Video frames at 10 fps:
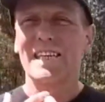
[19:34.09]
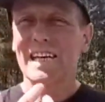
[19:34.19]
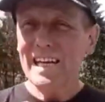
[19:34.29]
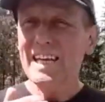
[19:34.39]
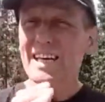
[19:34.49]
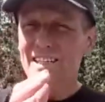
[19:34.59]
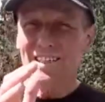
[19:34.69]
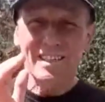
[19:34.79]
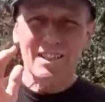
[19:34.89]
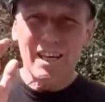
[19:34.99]
Get it
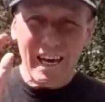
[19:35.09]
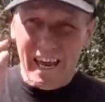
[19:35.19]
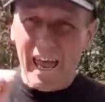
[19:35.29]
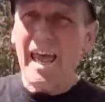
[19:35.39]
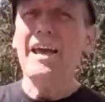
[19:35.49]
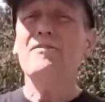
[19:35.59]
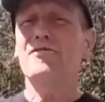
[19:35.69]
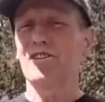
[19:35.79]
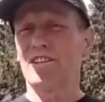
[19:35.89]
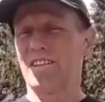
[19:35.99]
to
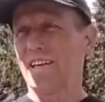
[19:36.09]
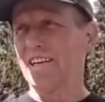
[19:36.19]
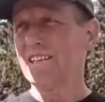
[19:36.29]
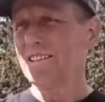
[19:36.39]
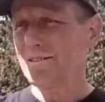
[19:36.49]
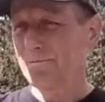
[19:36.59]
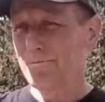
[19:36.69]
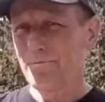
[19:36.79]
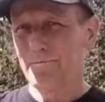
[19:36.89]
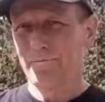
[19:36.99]
everything
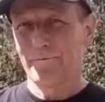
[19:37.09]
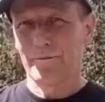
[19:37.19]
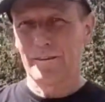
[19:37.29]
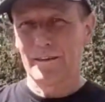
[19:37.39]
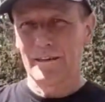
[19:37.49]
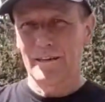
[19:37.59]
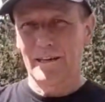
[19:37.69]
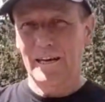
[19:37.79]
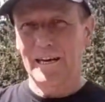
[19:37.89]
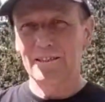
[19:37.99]

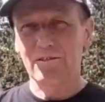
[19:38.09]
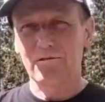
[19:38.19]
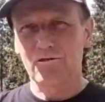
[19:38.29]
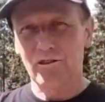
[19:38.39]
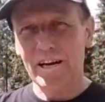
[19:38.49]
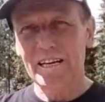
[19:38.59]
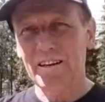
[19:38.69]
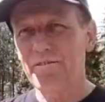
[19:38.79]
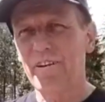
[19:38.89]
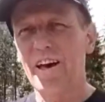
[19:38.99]
and you train
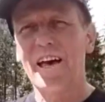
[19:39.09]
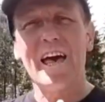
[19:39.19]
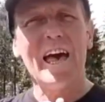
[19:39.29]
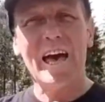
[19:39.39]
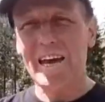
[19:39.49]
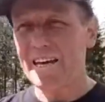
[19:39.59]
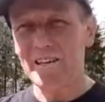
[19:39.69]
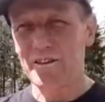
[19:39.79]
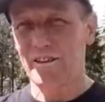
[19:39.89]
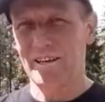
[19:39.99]
it for
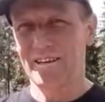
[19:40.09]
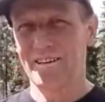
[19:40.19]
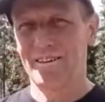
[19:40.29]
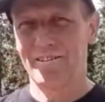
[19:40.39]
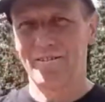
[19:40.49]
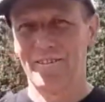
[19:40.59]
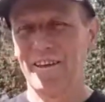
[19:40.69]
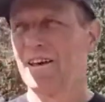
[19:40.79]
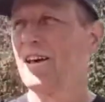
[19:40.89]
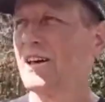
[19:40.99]
anything.
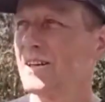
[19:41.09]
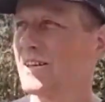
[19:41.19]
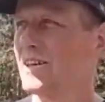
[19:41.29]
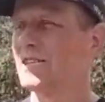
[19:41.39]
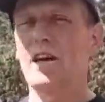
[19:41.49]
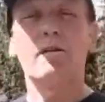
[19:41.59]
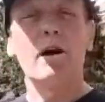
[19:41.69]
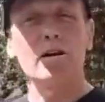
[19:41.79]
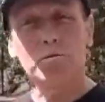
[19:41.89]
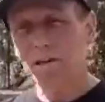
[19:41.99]
So
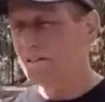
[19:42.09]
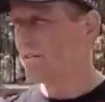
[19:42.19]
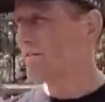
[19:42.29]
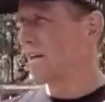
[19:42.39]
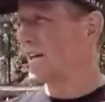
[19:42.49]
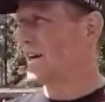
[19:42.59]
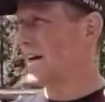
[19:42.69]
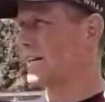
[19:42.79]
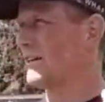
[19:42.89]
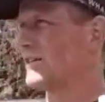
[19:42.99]
as well as doing a
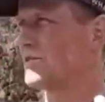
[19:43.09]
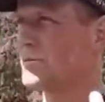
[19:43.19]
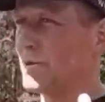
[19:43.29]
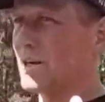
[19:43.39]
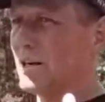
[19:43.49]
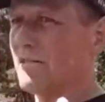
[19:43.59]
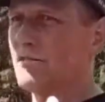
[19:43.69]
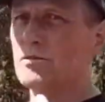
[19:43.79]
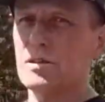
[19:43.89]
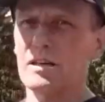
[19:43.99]
garden sprinkler,
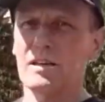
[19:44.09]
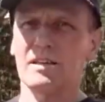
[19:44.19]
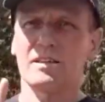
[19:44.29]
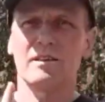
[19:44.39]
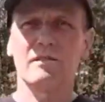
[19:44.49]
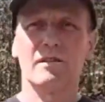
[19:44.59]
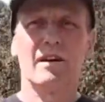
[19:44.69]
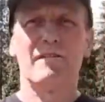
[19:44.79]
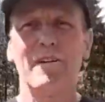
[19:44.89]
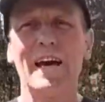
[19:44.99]
we're also going to do
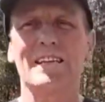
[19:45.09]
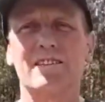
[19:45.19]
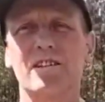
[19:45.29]
flags.